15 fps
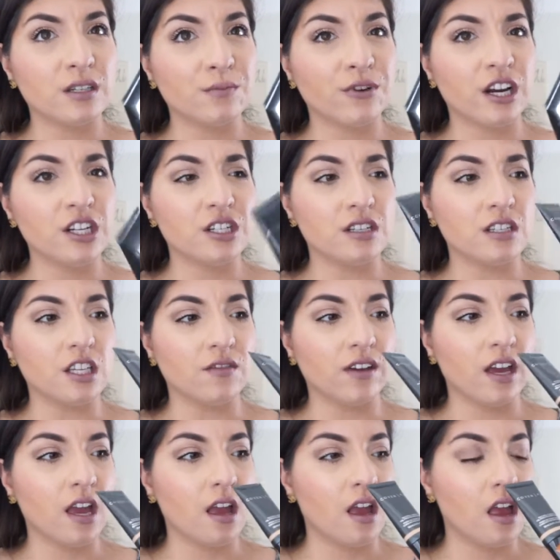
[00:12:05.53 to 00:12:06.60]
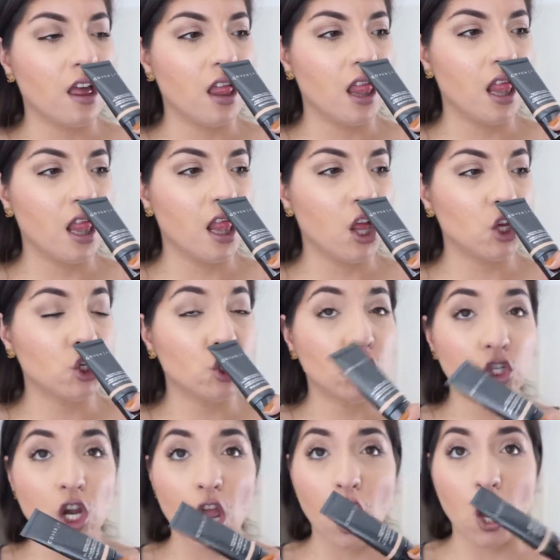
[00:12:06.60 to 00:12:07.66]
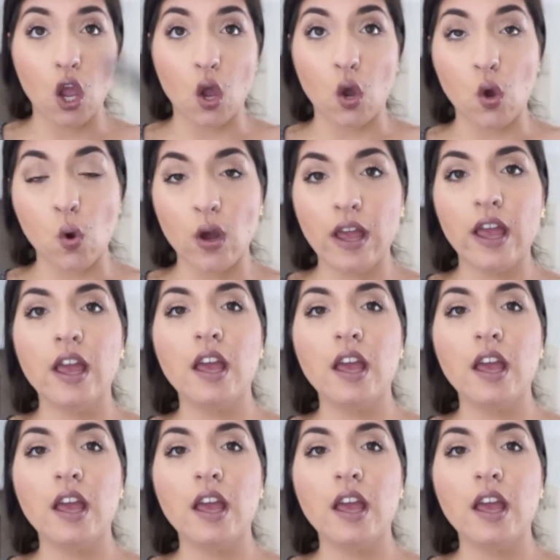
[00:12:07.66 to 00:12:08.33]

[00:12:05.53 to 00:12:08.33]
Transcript: impressions of it. So